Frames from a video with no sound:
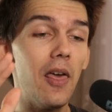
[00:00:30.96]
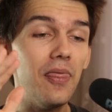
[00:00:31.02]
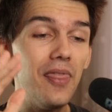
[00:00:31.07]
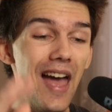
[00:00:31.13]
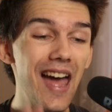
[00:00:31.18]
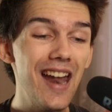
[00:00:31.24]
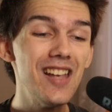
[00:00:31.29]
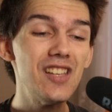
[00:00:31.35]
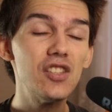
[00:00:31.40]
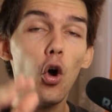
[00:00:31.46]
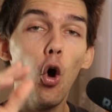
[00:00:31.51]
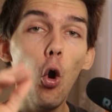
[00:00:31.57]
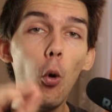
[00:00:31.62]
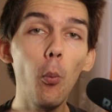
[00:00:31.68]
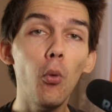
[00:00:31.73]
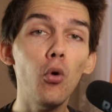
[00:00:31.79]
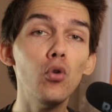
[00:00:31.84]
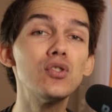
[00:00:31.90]
that there is
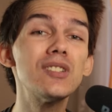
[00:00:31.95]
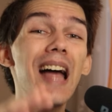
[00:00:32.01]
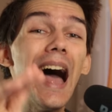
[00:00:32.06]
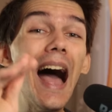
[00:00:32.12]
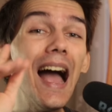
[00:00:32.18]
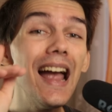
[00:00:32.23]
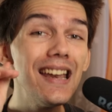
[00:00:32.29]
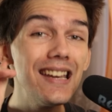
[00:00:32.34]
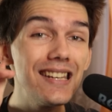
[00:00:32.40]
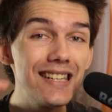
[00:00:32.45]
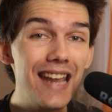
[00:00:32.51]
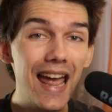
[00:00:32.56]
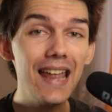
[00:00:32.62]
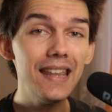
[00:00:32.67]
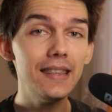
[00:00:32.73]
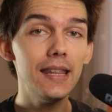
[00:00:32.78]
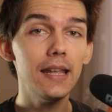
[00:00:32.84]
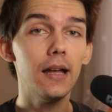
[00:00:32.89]
almost
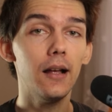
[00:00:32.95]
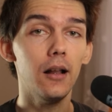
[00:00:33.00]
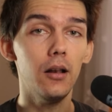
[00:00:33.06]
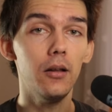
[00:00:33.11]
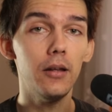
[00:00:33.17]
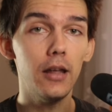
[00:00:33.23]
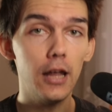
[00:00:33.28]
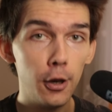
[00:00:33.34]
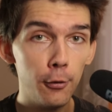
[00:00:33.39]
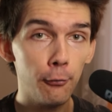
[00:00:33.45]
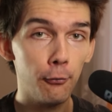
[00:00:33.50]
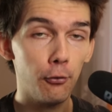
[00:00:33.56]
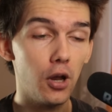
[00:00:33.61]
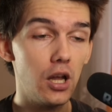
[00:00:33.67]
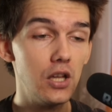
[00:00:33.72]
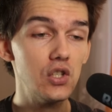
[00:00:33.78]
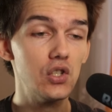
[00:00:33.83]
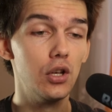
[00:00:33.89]
identical
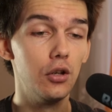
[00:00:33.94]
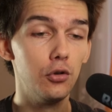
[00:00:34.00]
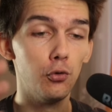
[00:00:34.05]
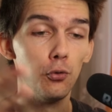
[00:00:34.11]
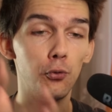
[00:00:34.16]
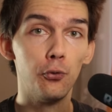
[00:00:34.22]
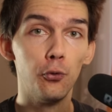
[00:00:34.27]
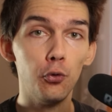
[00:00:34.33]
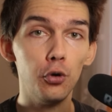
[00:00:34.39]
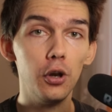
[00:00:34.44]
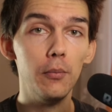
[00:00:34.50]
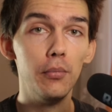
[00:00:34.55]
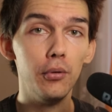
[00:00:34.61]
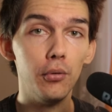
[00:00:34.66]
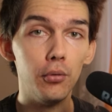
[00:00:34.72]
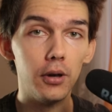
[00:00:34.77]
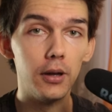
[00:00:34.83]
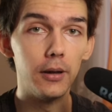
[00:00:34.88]
influencer to Foodie
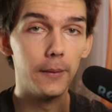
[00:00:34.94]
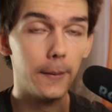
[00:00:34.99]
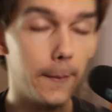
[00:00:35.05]
Beauty.